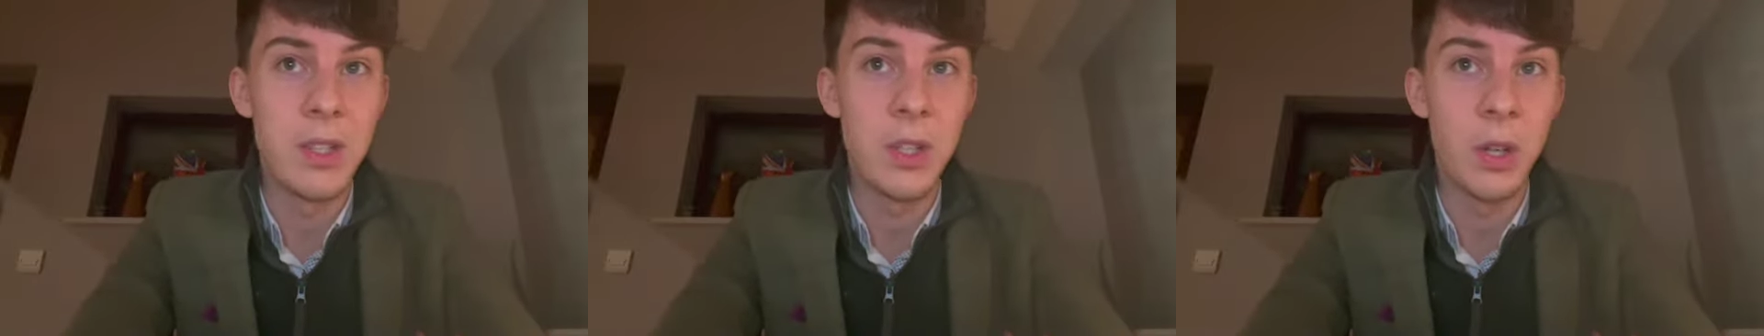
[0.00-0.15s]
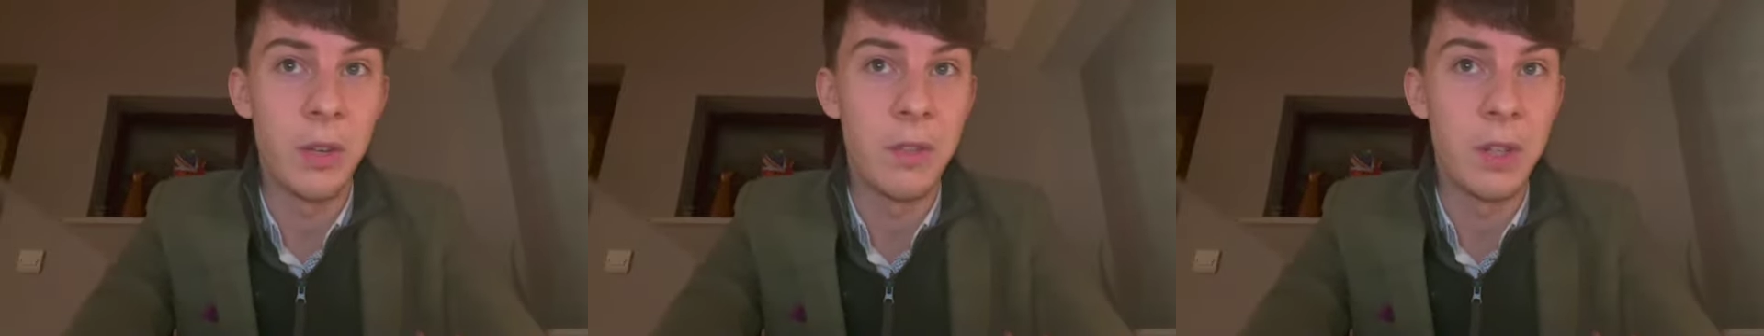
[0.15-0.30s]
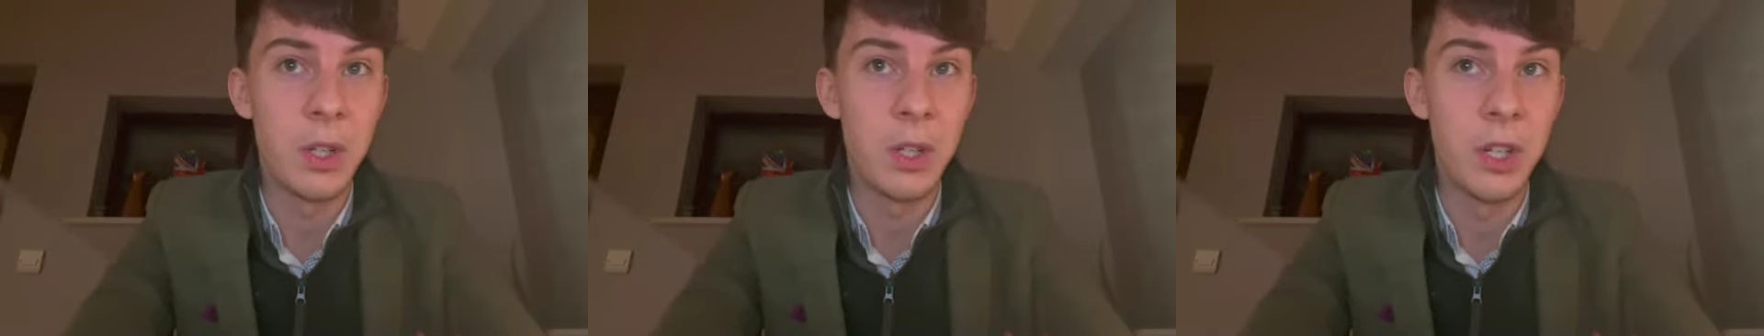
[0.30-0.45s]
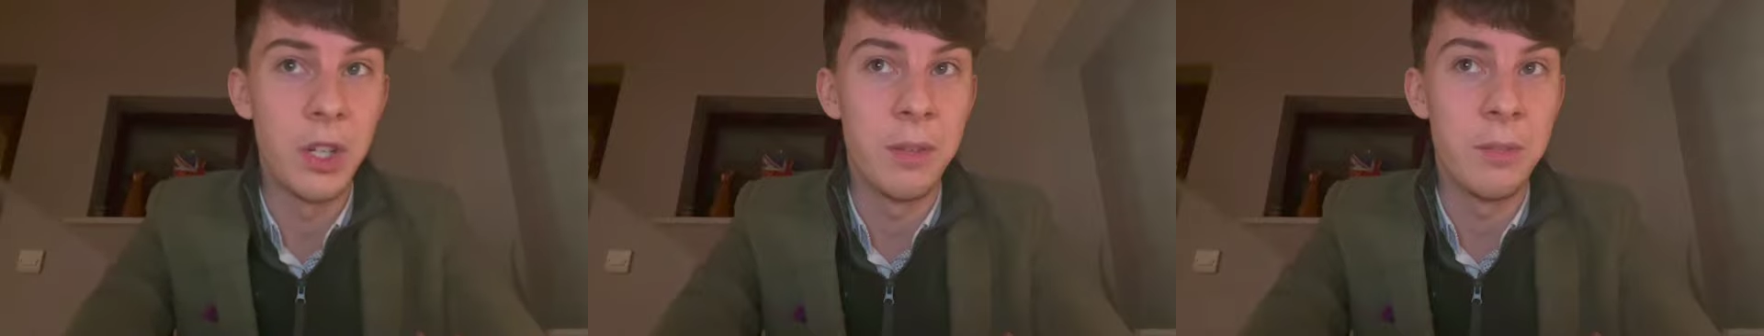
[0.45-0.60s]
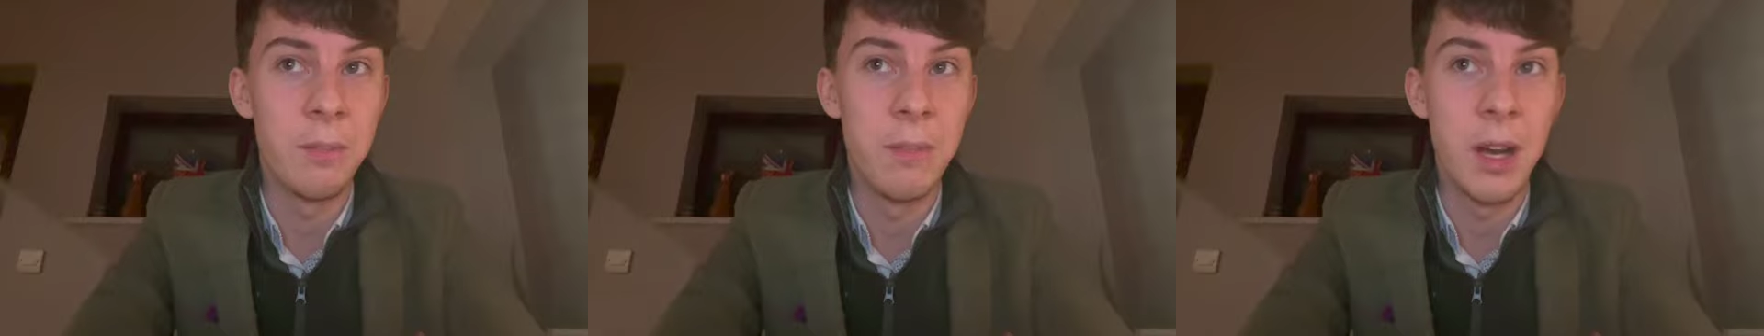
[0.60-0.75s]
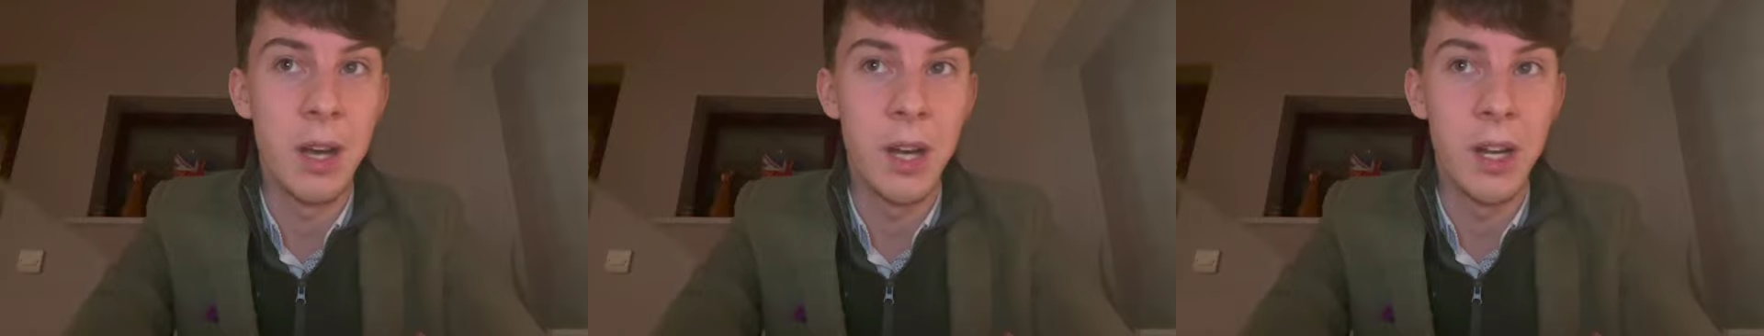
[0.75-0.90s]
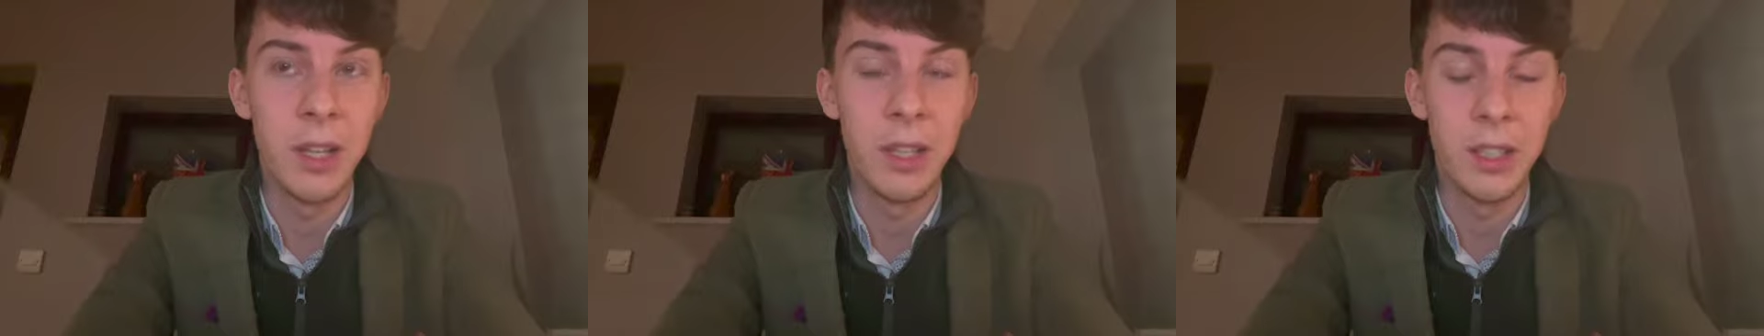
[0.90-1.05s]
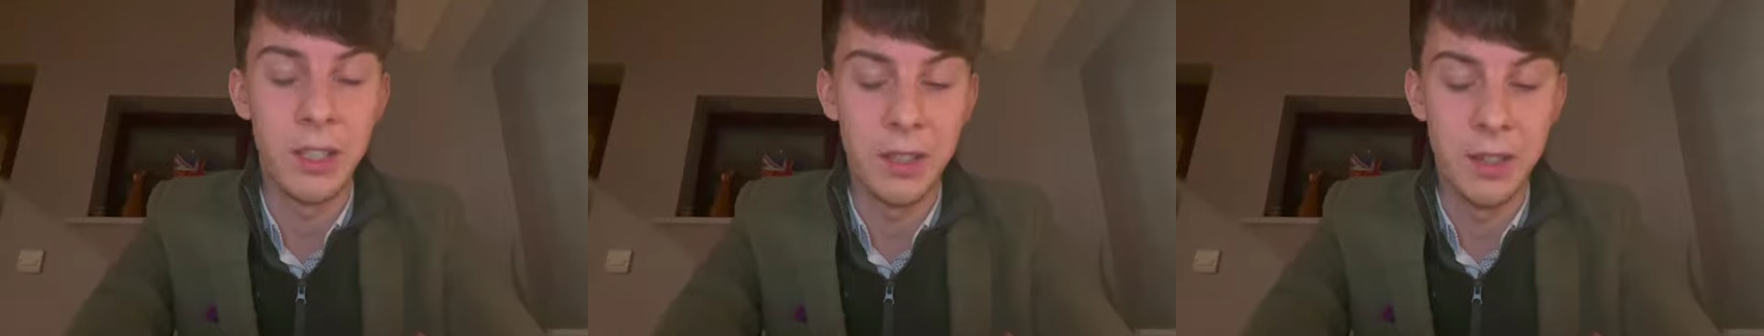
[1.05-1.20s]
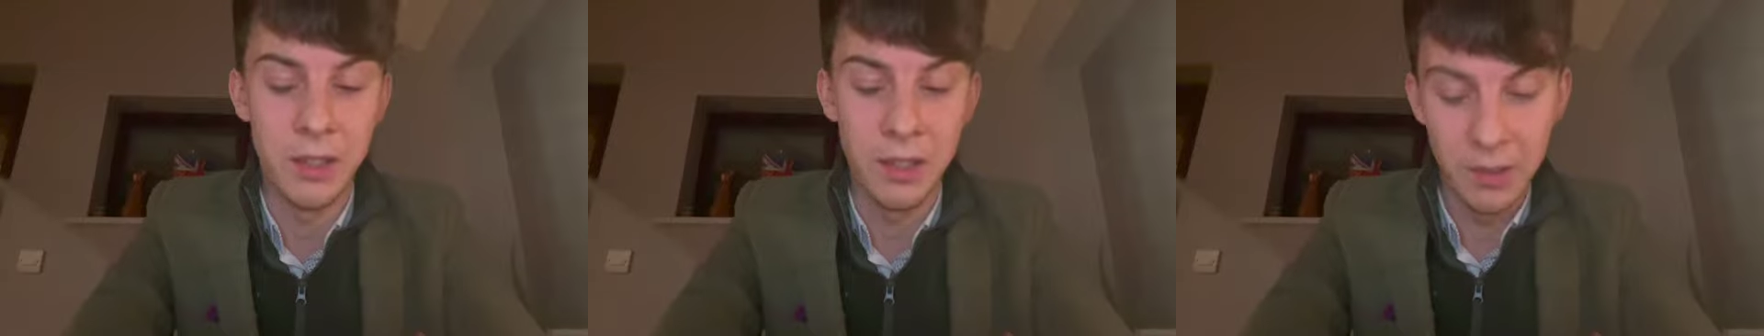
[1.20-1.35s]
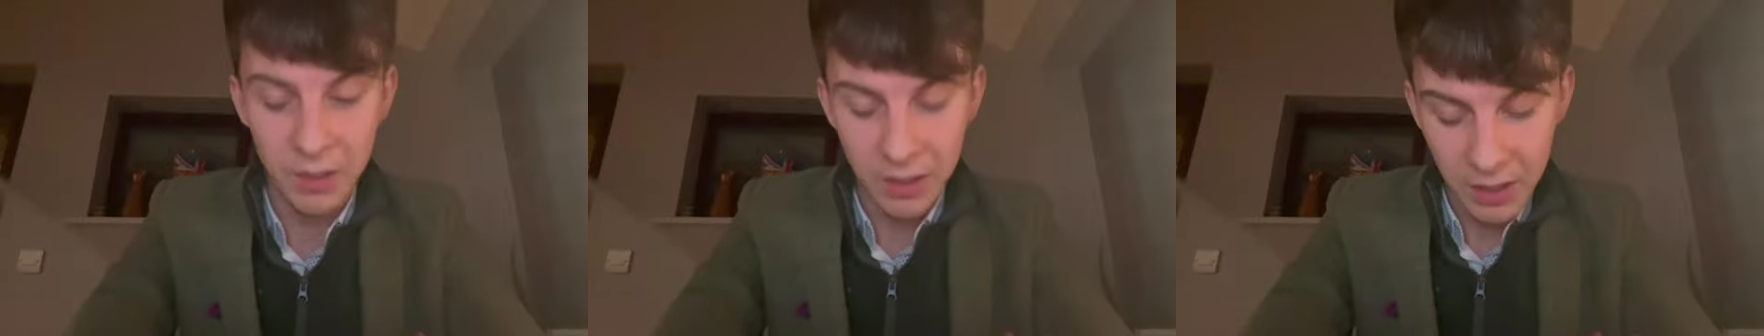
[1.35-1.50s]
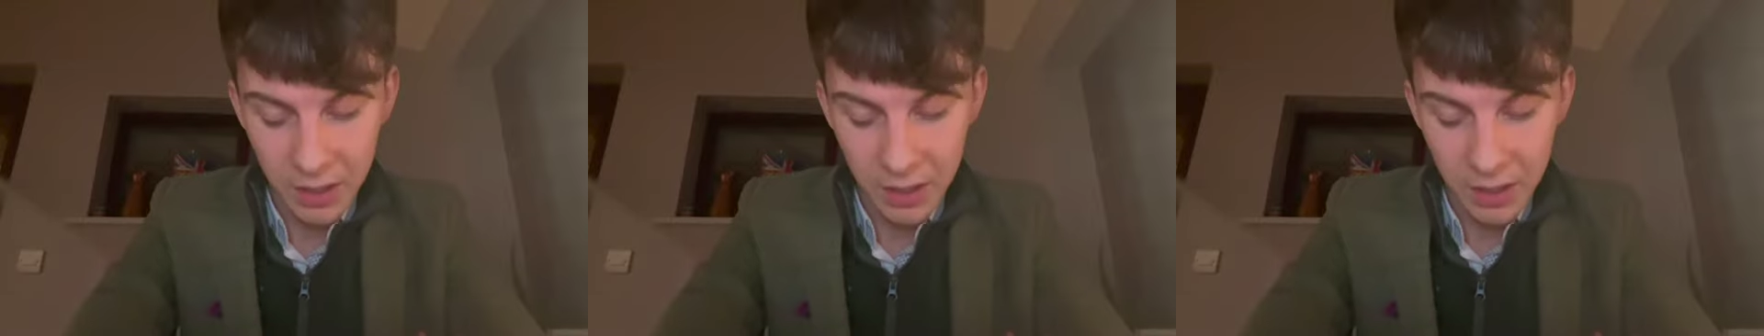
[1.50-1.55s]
got a good mark, and